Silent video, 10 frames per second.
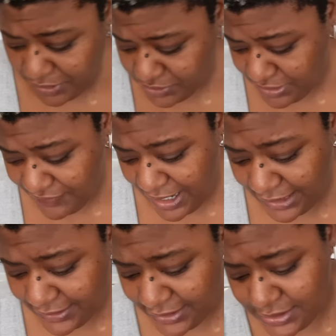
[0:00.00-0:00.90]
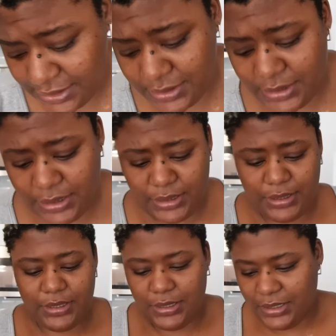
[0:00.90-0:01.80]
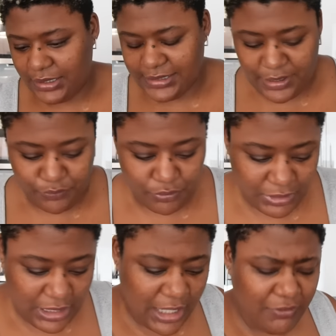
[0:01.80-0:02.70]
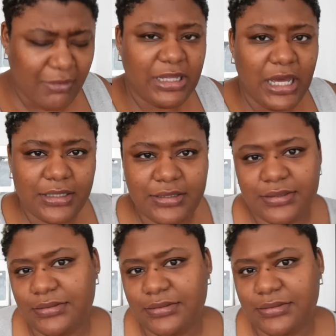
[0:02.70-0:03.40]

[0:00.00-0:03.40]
also never had this. Is that remoulade? Remoulade?